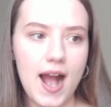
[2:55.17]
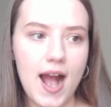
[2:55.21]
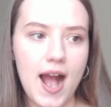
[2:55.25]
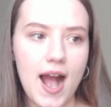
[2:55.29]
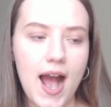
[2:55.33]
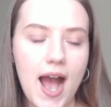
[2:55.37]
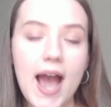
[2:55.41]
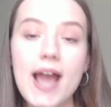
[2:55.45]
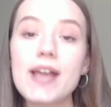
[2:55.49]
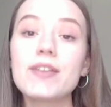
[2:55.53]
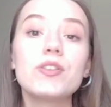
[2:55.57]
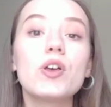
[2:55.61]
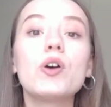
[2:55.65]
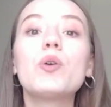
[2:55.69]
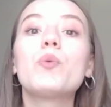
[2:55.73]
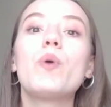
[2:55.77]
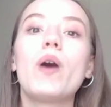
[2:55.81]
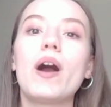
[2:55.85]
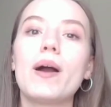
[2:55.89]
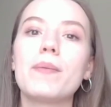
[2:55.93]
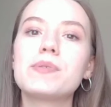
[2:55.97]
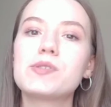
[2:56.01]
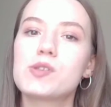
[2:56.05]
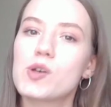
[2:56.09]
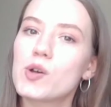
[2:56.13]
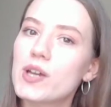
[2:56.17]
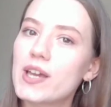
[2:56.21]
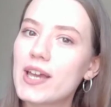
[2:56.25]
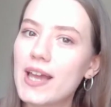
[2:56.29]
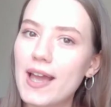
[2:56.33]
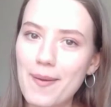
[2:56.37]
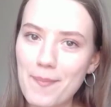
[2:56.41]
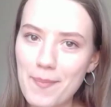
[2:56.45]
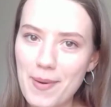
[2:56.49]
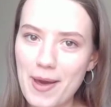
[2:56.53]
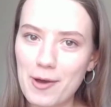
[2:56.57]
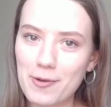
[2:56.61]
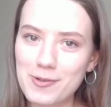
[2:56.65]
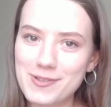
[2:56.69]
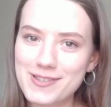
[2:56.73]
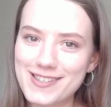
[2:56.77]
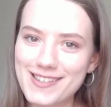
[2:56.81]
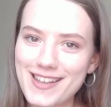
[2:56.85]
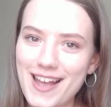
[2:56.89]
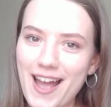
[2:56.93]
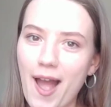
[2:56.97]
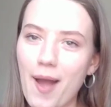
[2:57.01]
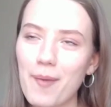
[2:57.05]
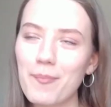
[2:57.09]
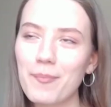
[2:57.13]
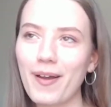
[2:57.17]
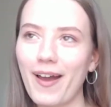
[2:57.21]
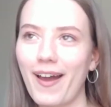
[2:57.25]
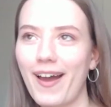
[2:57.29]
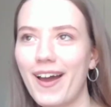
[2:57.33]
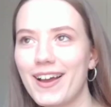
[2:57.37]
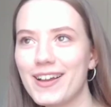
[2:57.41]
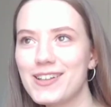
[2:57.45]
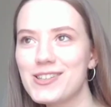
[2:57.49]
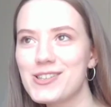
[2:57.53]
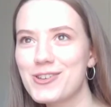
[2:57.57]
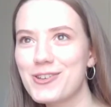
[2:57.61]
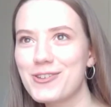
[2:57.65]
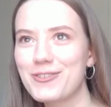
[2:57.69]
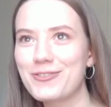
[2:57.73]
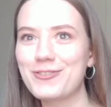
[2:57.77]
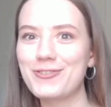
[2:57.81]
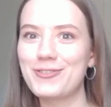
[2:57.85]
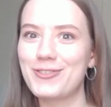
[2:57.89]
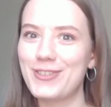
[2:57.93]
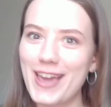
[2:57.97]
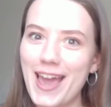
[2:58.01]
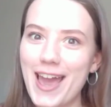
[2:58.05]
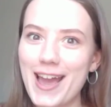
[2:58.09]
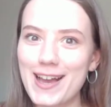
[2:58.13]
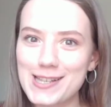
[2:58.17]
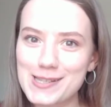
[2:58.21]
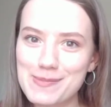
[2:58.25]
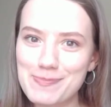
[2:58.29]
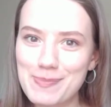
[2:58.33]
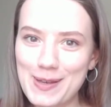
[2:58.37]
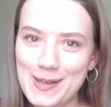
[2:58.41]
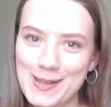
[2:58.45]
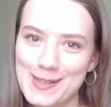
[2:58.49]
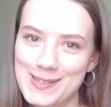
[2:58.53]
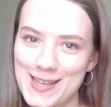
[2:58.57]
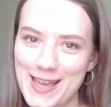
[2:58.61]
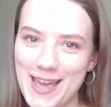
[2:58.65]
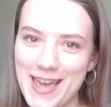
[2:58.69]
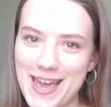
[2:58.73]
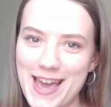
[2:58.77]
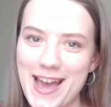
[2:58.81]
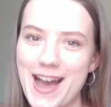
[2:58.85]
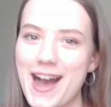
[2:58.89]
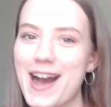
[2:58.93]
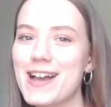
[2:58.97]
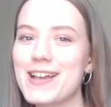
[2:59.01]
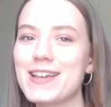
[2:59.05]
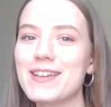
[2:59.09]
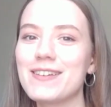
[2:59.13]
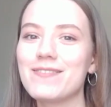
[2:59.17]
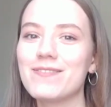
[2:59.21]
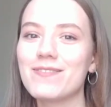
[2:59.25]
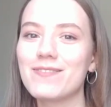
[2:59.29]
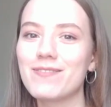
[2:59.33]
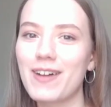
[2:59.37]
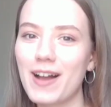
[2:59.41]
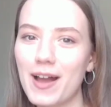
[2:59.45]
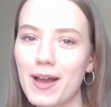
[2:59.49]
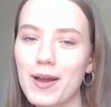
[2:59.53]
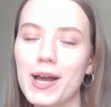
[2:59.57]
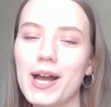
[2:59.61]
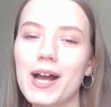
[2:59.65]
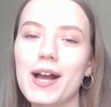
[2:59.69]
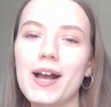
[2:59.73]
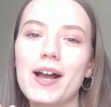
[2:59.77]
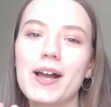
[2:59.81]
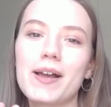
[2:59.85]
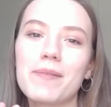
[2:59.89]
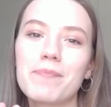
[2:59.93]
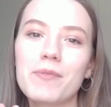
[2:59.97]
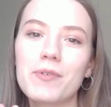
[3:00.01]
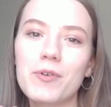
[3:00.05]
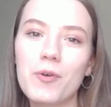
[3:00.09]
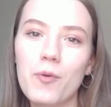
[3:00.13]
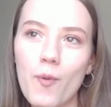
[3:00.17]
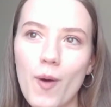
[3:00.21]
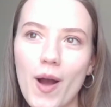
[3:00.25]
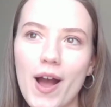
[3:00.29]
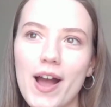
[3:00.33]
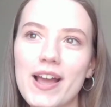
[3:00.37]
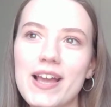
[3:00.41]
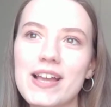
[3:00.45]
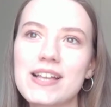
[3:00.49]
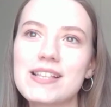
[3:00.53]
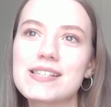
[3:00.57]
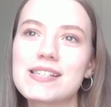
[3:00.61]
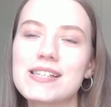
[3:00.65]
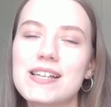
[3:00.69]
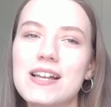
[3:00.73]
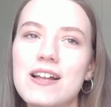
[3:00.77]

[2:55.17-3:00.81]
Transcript: I know what I'm talking about. I'm kind of the expert here. I'm quite